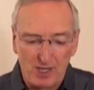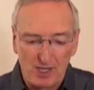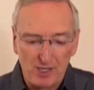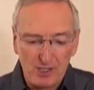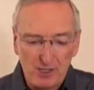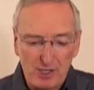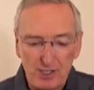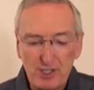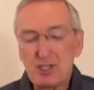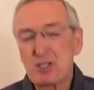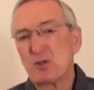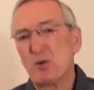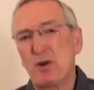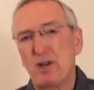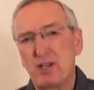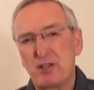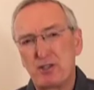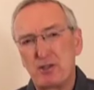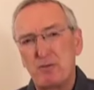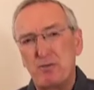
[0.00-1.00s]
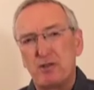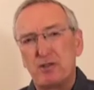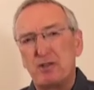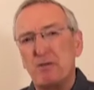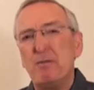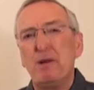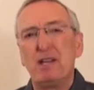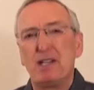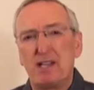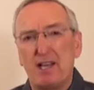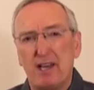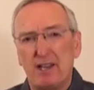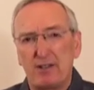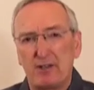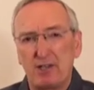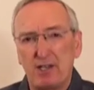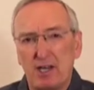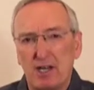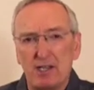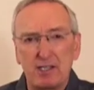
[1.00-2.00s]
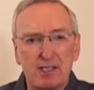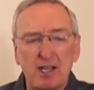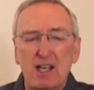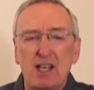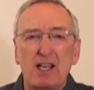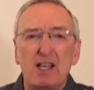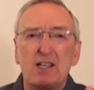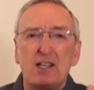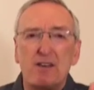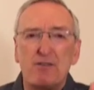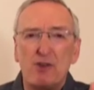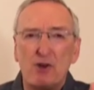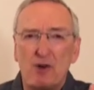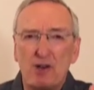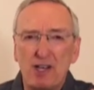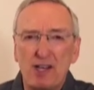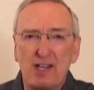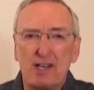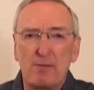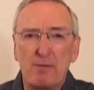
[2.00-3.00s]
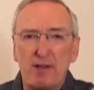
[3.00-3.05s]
So I just wanted you to meet Heather Jungk, give you a little